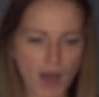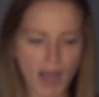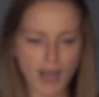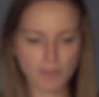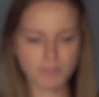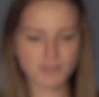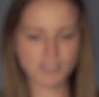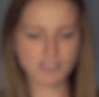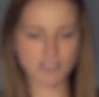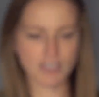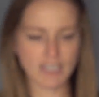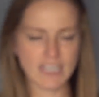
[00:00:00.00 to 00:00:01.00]

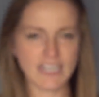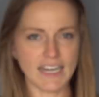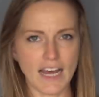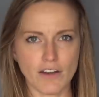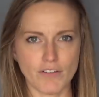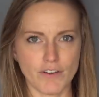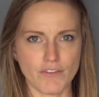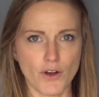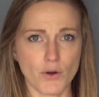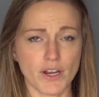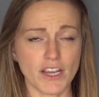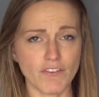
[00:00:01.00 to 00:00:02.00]
pops in and out of your
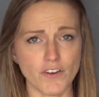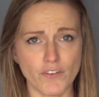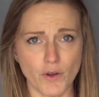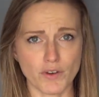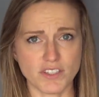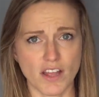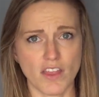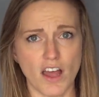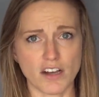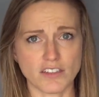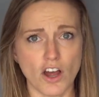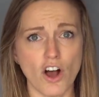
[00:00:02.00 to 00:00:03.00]
phone if your phone is
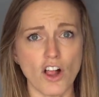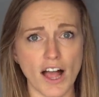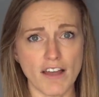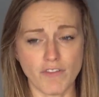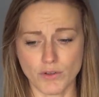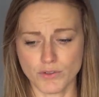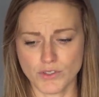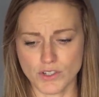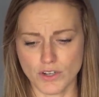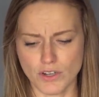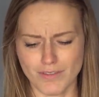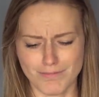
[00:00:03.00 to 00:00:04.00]
unlocked. All iPhones
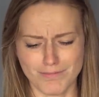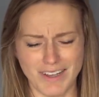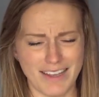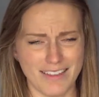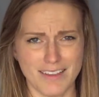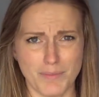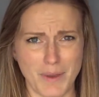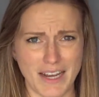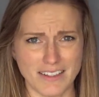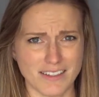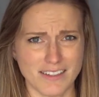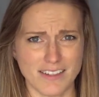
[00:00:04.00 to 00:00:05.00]
I think
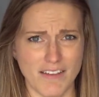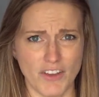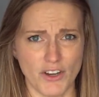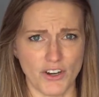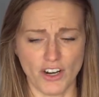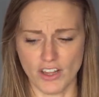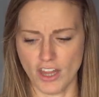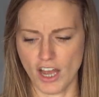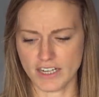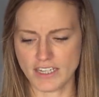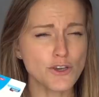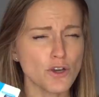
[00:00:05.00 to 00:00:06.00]
past seven are
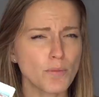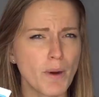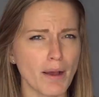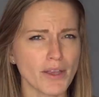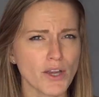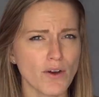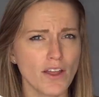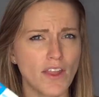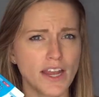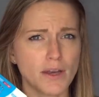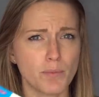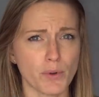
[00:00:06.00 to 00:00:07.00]
unlocked. You could probably go
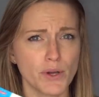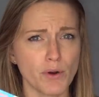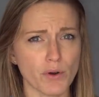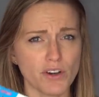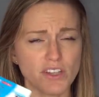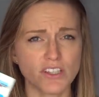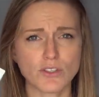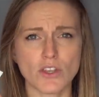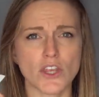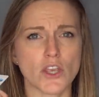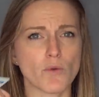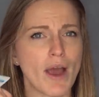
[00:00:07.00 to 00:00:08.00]
online and pre-order these
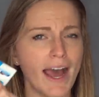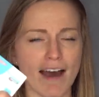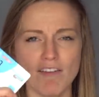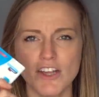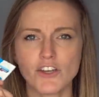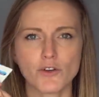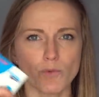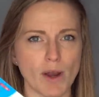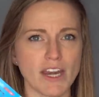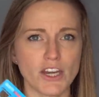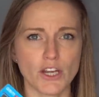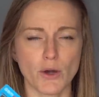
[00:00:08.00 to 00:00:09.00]
so that you have it and you're
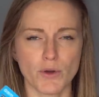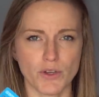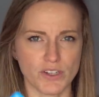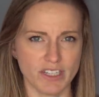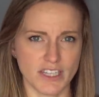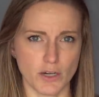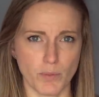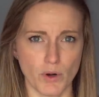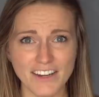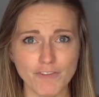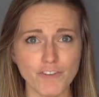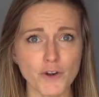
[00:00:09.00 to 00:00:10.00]
ready to go when you get to the
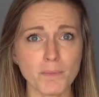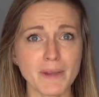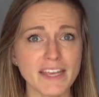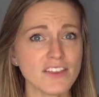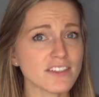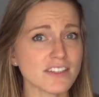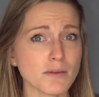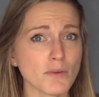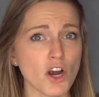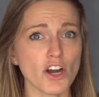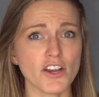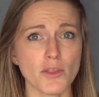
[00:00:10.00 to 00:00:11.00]
airport. And for me, the SIM
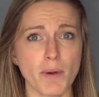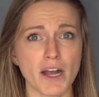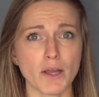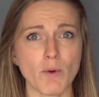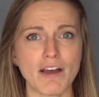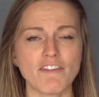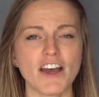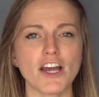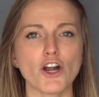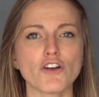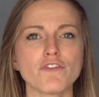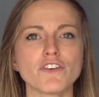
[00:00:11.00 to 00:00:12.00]
card and the pocket Wi-Fi
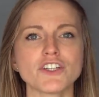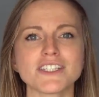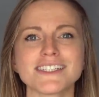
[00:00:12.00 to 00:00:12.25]
are for